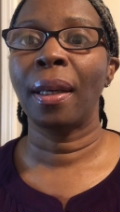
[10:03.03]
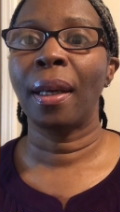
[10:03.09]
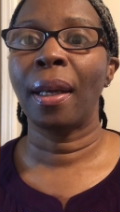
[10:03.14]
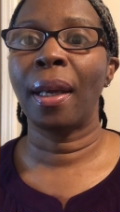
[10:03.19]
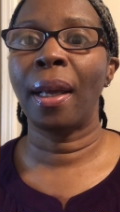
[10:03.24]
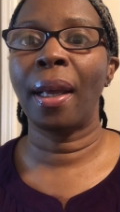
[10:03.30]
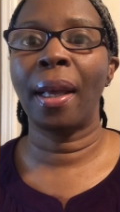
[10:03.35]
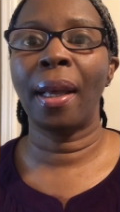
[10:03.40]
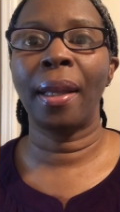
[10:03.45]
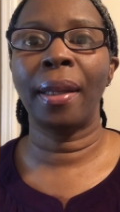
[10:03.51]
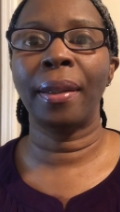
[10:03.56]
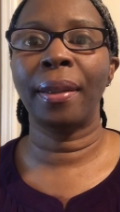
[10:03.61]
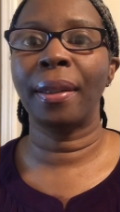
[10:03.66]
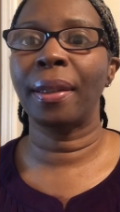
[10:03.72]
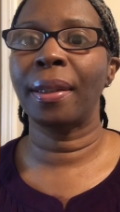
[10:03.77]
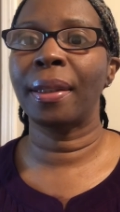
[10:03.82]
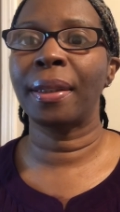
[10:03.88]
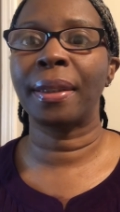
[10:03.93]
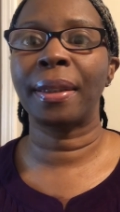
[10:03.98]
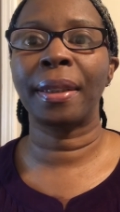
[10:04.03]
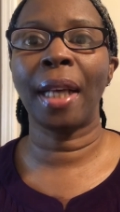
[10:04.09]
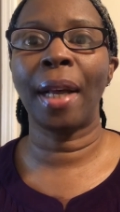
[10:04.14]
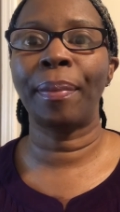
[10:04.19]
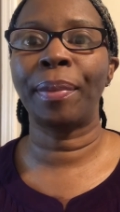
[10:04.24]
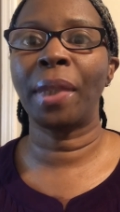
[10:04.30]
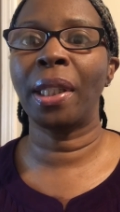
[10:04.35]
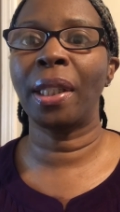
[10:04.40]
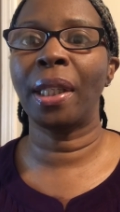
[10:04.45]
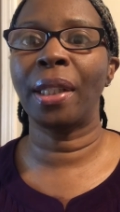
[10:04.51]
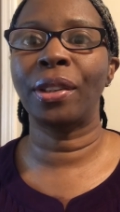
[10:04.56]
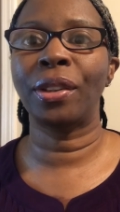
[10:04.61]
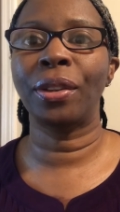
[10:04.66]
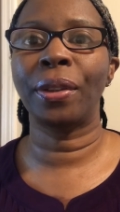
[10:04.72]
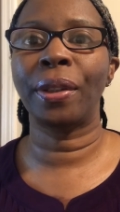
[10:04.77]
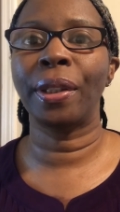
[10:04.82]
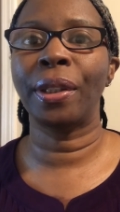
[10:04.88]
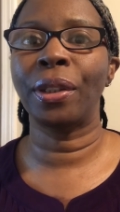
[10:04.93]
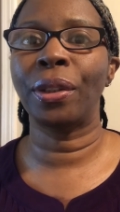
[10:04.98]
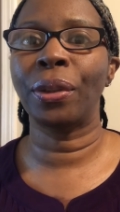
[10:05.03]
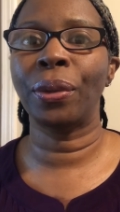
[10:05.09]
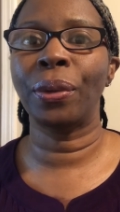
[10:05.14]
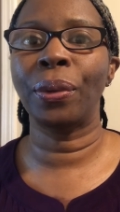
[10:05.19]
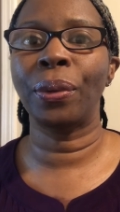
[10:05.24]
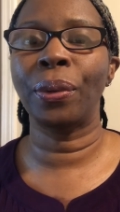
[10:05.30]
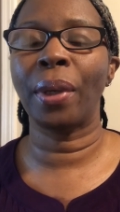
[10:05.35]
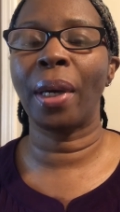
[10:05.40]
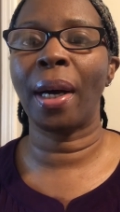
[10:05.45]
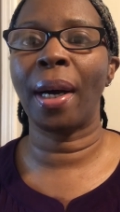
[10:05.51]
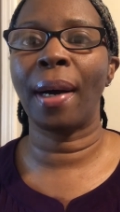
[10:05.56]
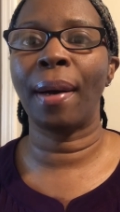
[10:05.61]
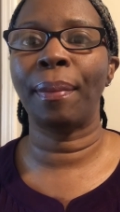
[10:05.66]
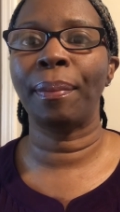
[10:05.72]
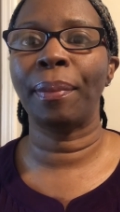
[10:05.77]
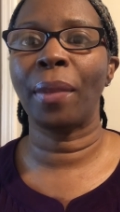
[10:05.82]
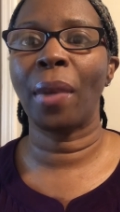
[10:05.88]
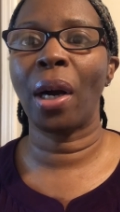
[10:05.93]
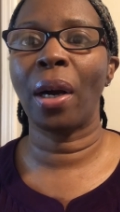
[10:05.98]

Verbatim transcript: and it's something that you can do um,